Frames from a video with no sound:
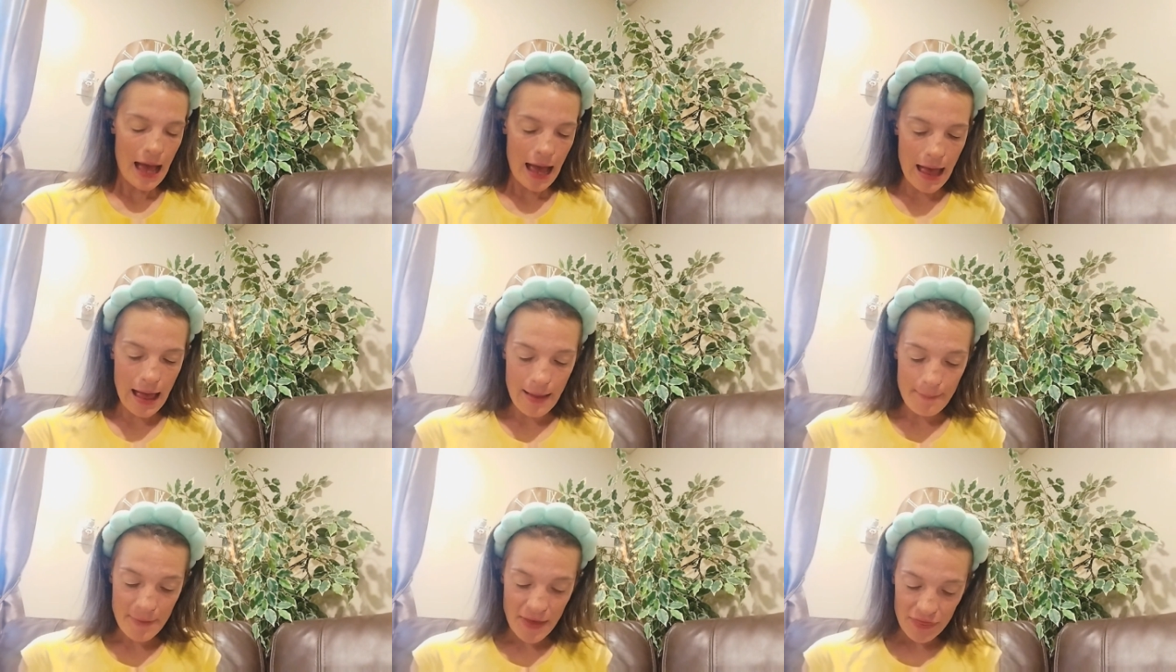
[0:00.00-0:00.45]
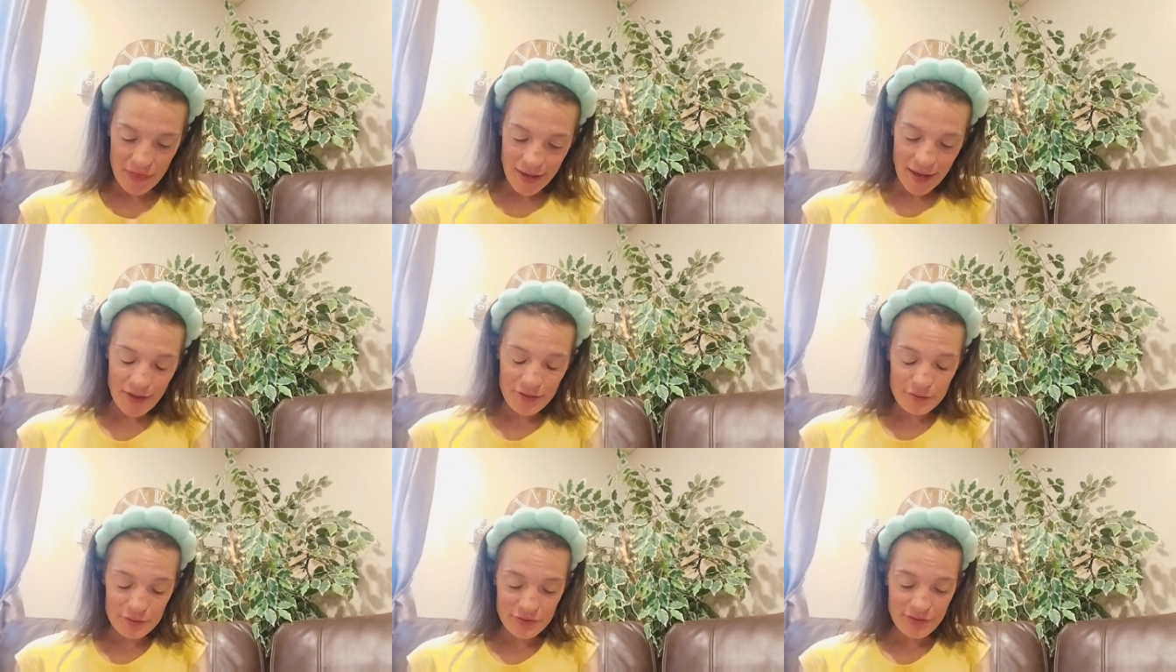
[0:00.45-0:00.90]

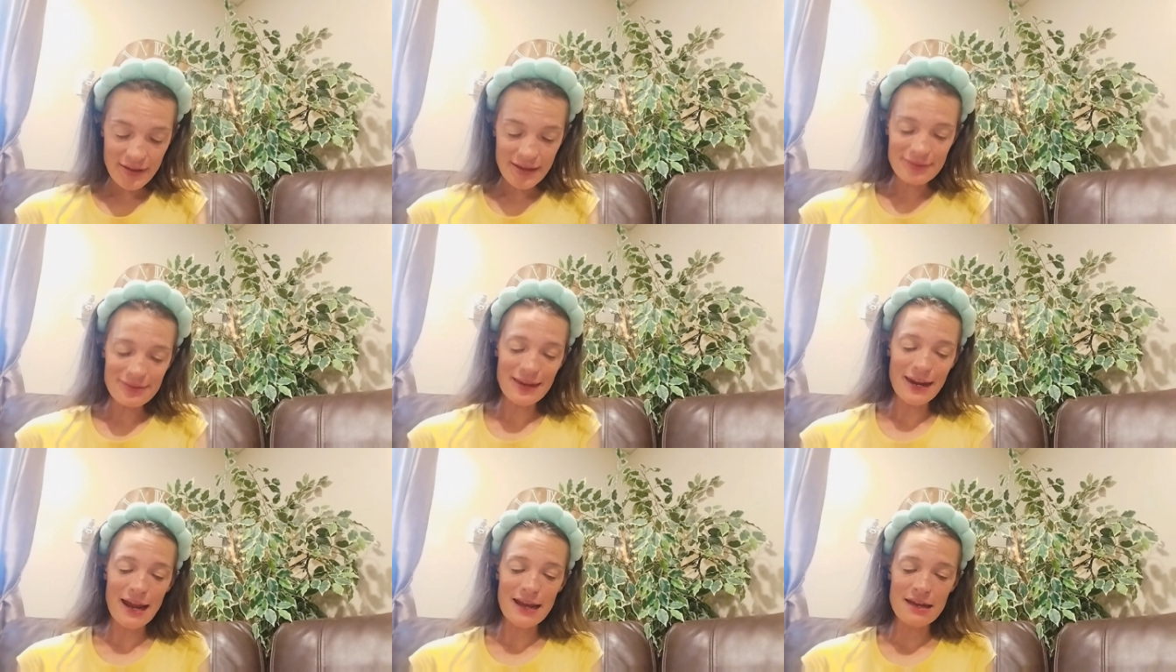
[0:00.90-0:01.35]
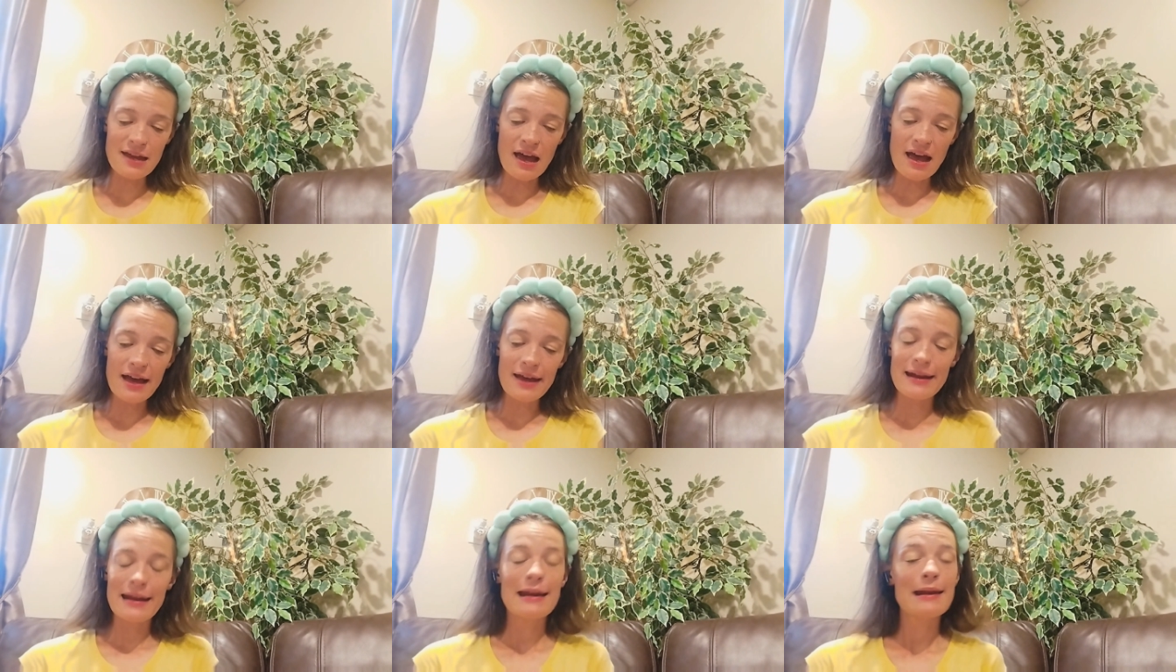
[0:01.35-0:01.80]
The other thing that I
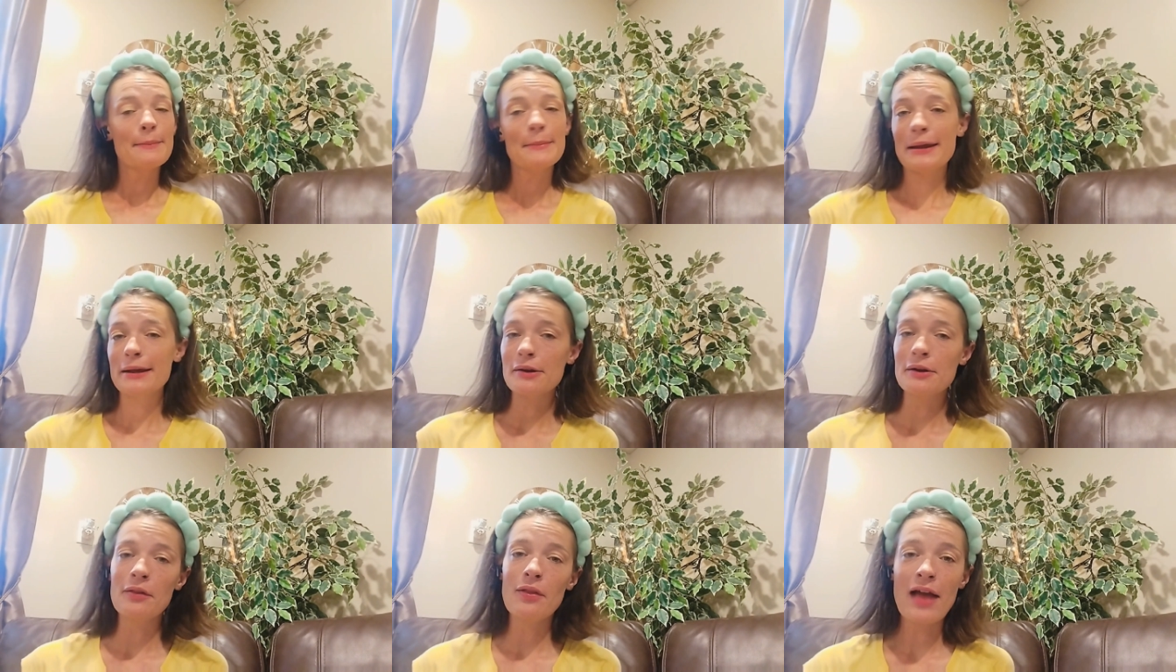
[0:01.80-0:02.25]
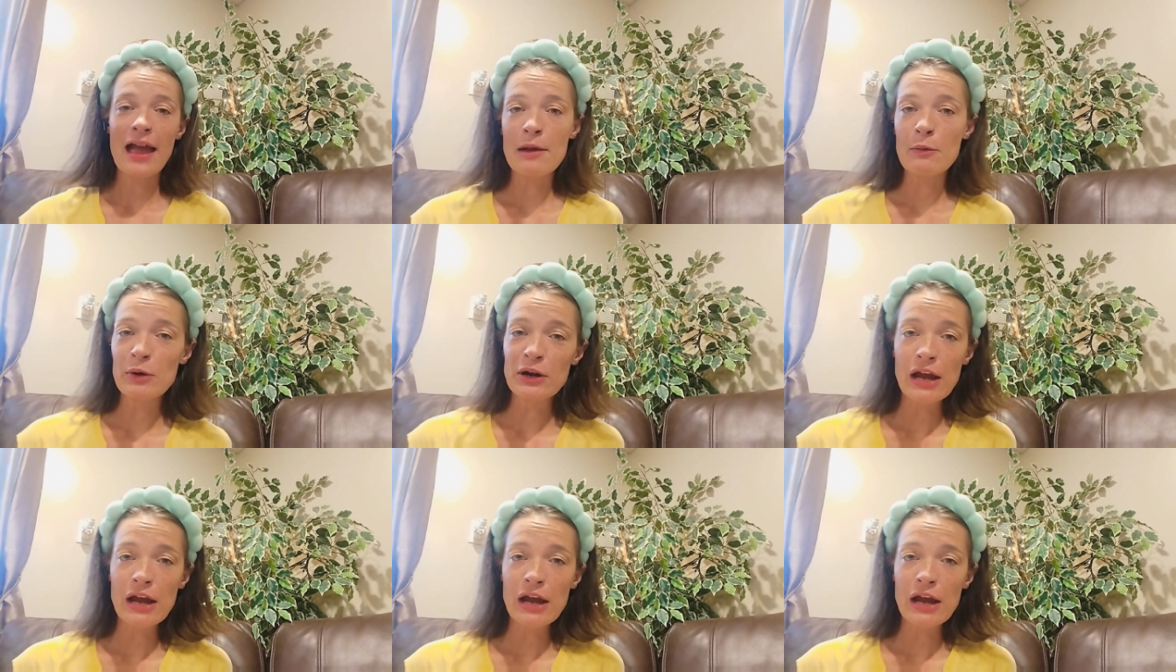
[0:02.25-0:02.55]
got, and I'm not going to lie,